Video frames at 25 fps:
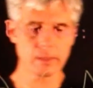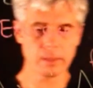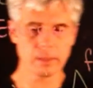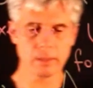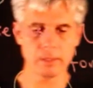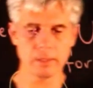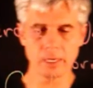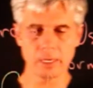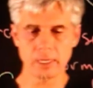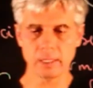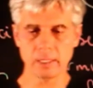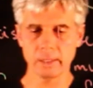
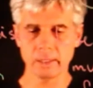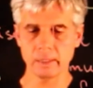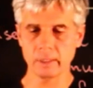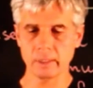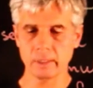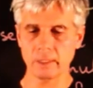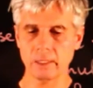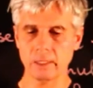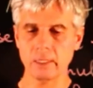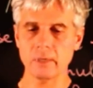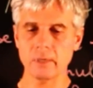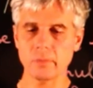then
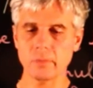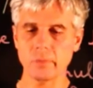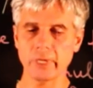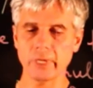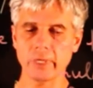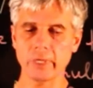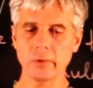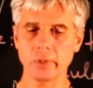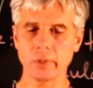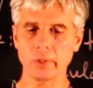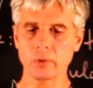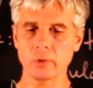here we're
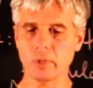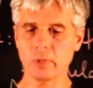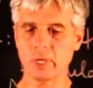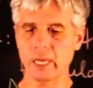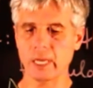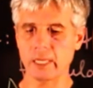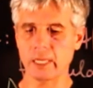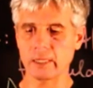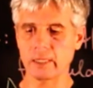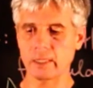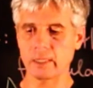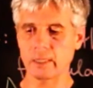going to
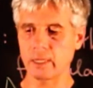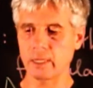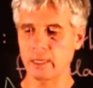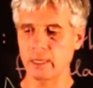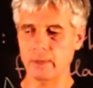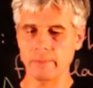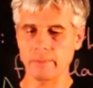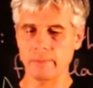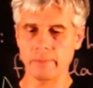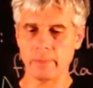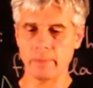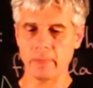get
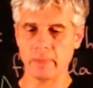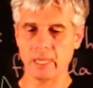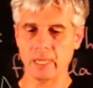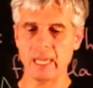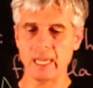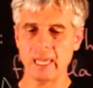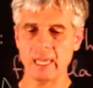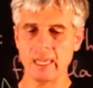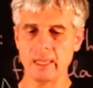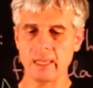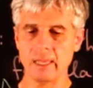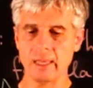
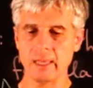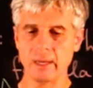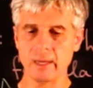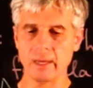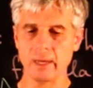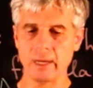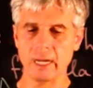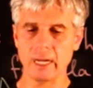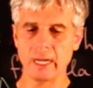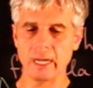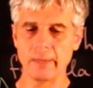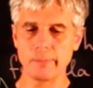A
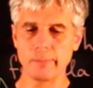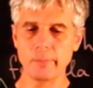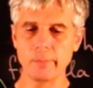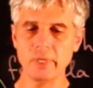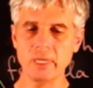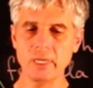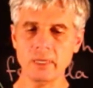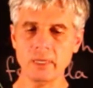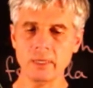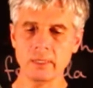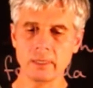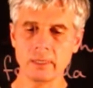
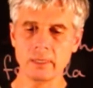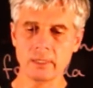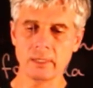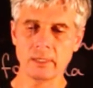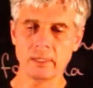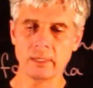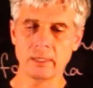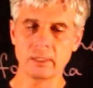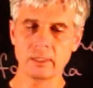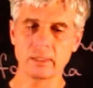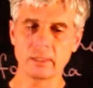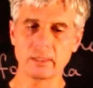IP
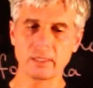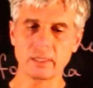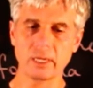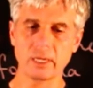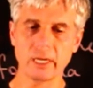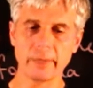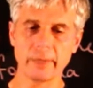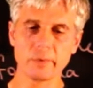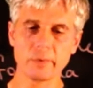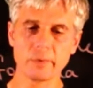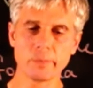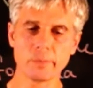
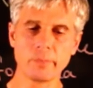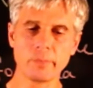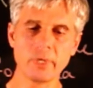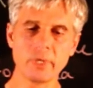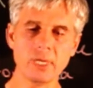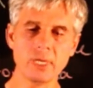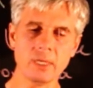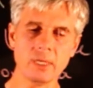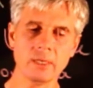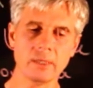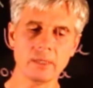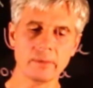times
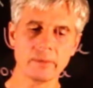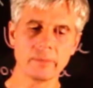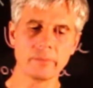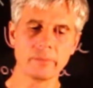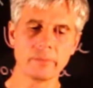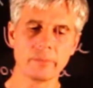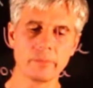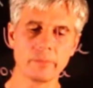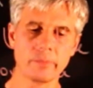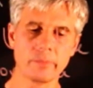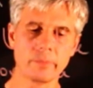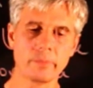B
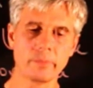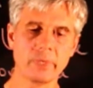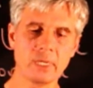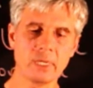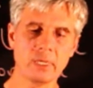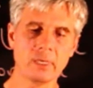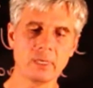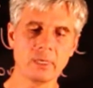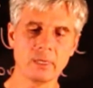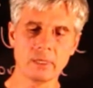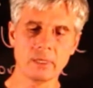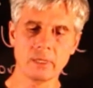
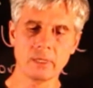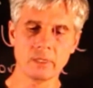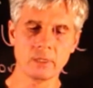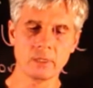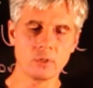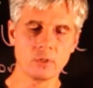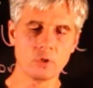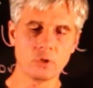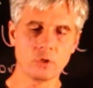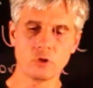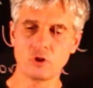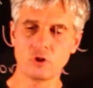
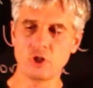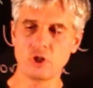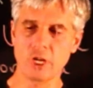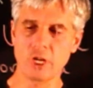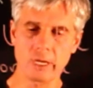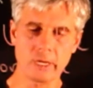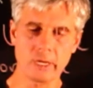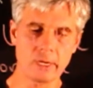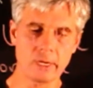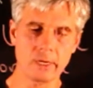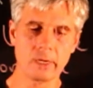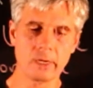Pj,
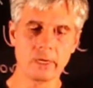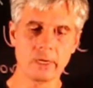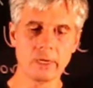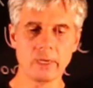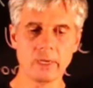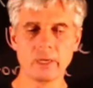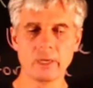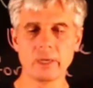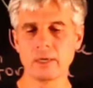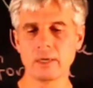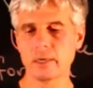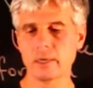
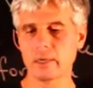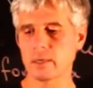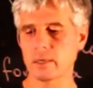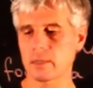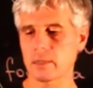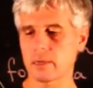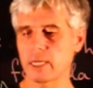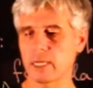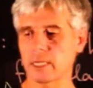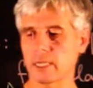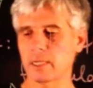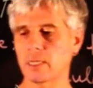
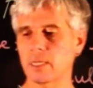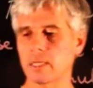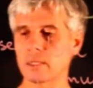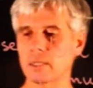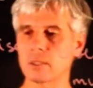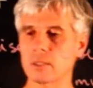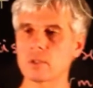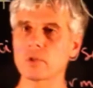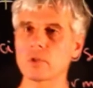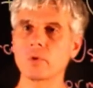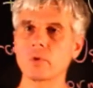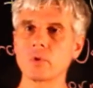right? And
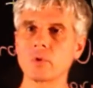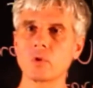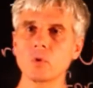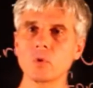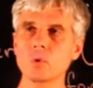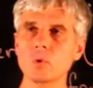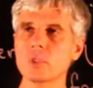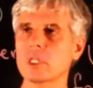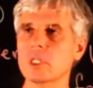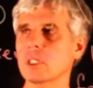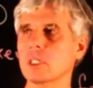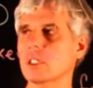so
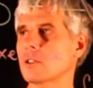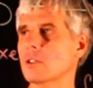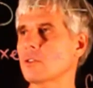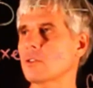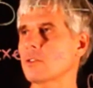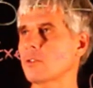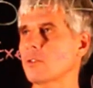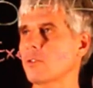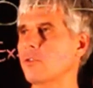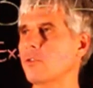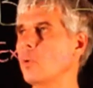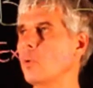use
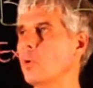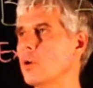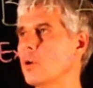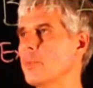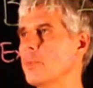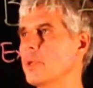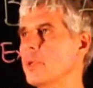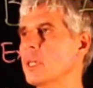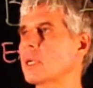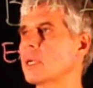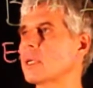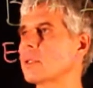this
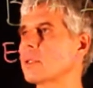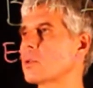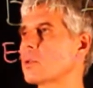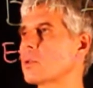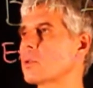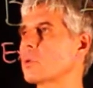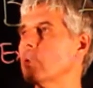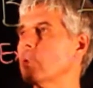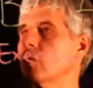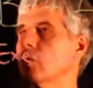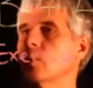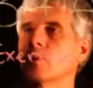formula
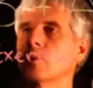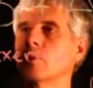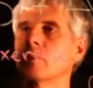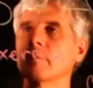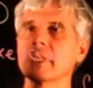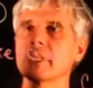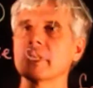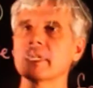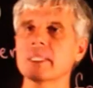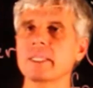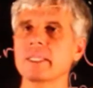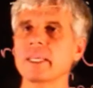to
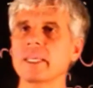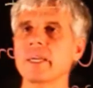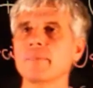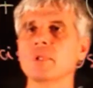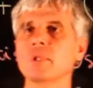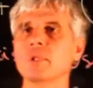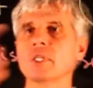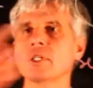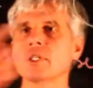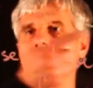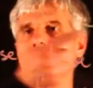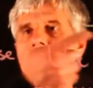
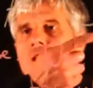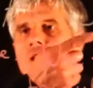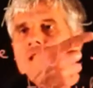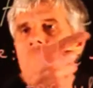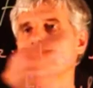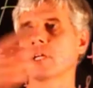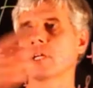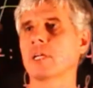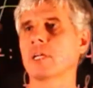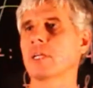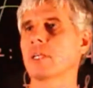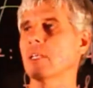establish
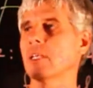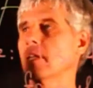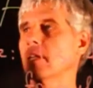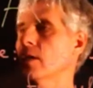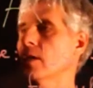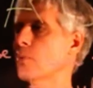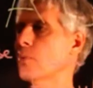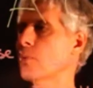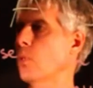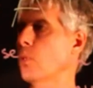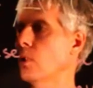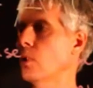
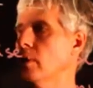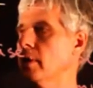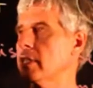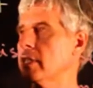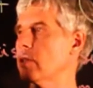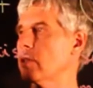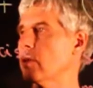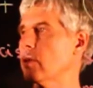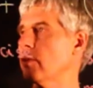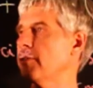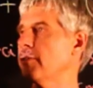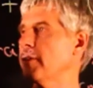
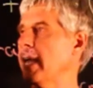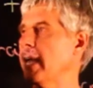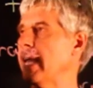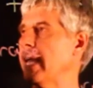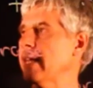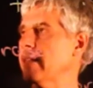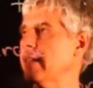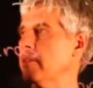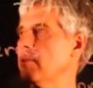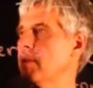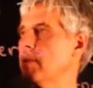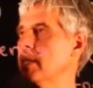equality of
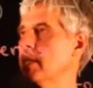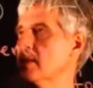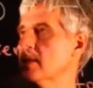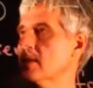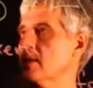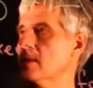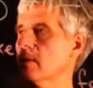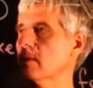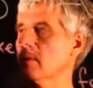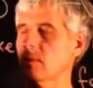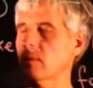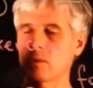
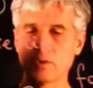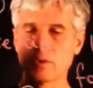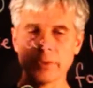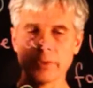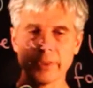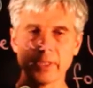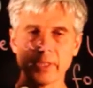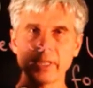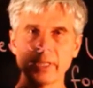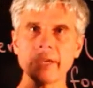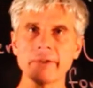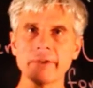entries on
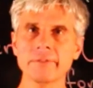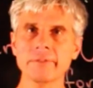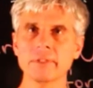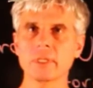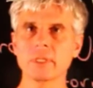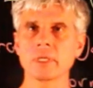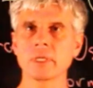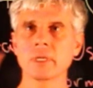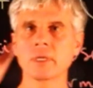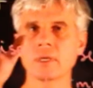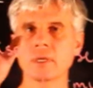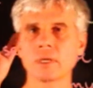the left
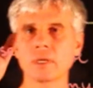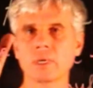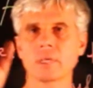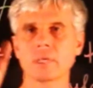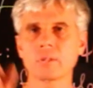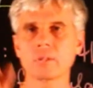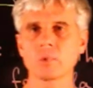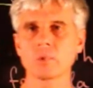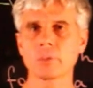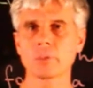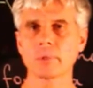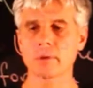
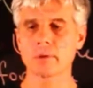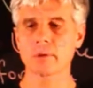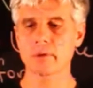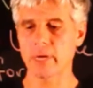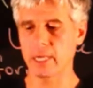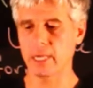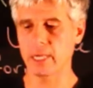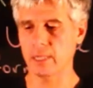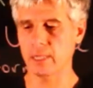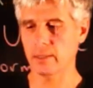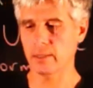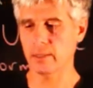and on the
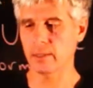right.